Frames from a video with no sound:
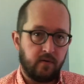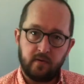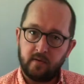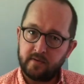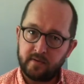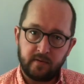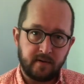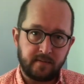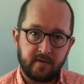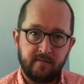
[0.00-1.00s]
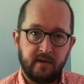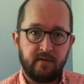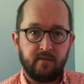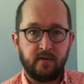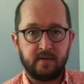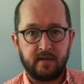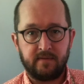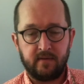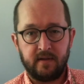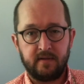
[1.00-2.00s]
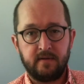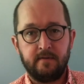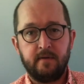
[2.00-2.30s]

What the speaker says: there's certainly some convenient voicings for this.